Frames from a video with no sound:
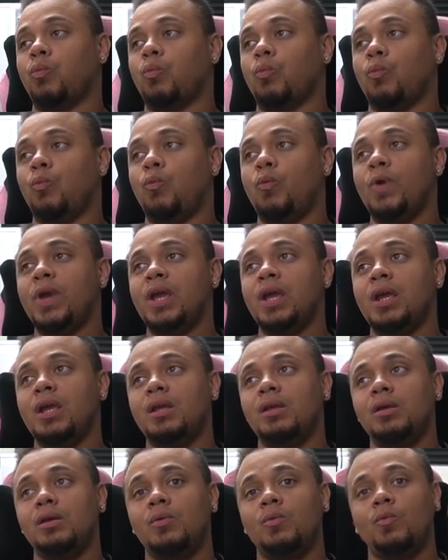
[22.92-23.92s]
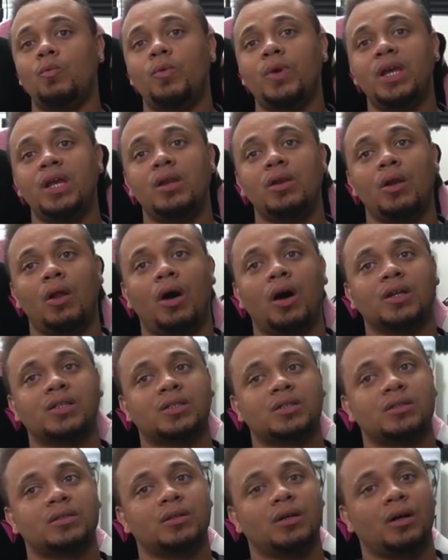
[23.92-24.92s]
We
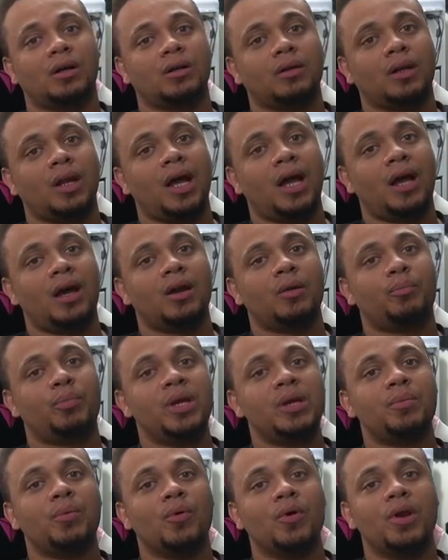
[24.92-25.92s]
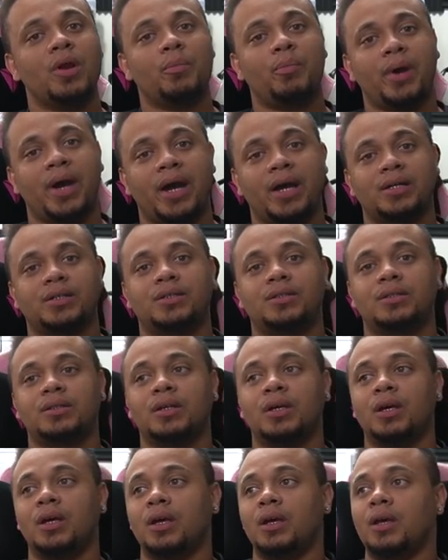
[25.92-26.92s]
lost a lot of people in the past
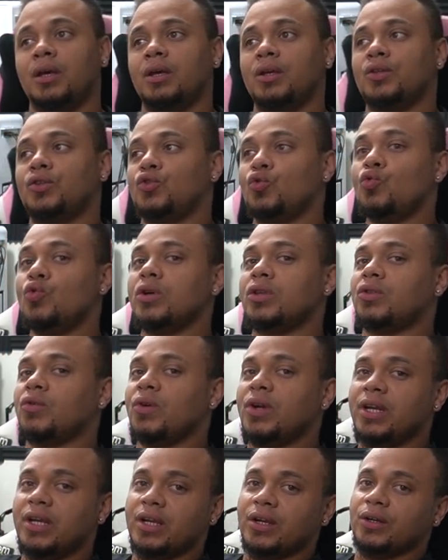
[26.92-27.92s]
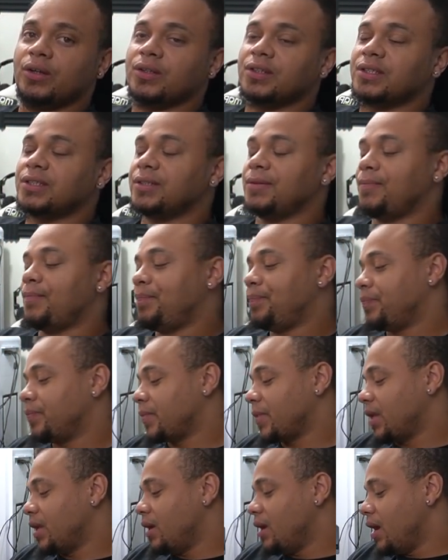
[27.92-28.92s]
2 or 3 years.
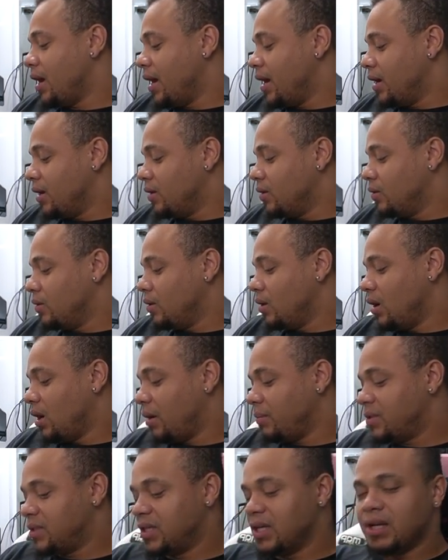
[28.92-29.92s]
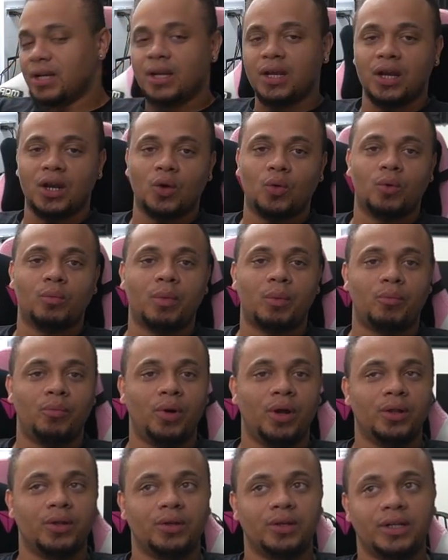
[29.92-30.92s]
And I'm sitting here with my
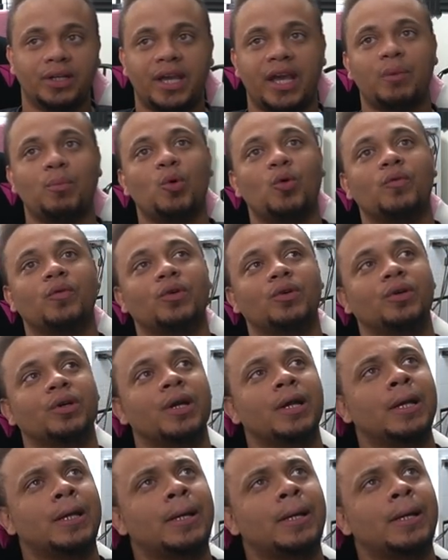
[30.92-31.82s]
brother. He came over.